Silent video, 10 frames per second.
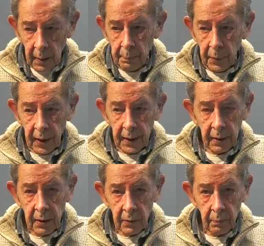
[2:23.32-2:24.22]
by
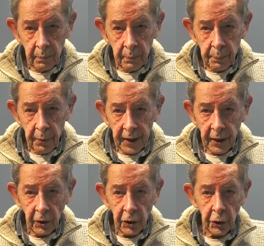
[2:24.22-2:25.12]

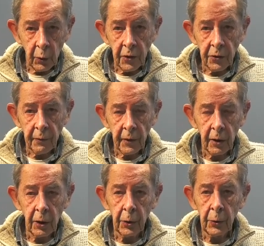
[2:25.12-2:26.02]
breaking the joints of the
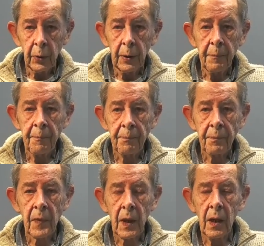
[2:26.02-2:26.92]
glue,
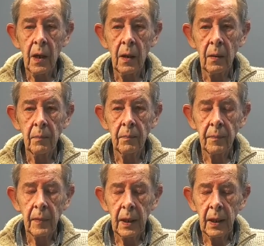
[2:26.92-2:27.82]
and
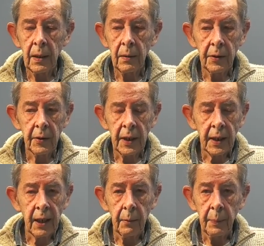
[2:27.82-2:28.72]
it
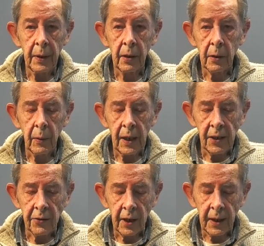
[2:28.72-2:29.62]
came apart quite
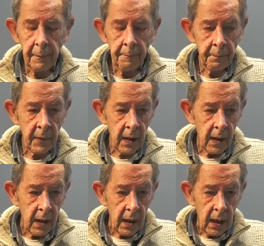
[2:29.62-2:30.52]
easily.
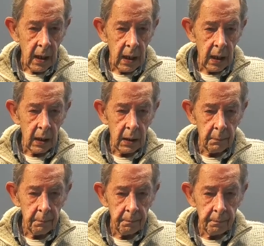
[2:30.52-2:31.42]

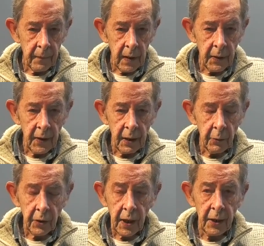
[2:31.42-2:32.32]
And then it
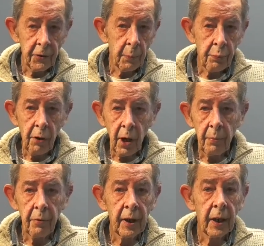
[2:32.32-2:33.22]
was a case of
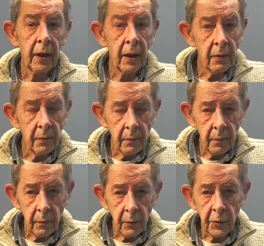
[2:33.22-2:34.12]
primering it,
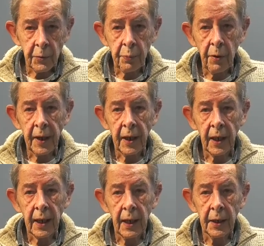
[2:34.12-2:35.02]
spraying
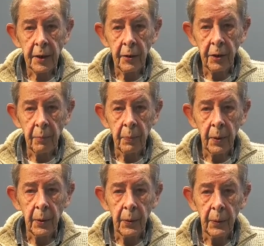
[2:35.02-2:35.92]
it Caledonian
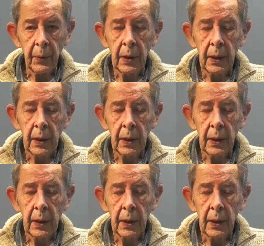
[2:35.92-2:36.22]
blue,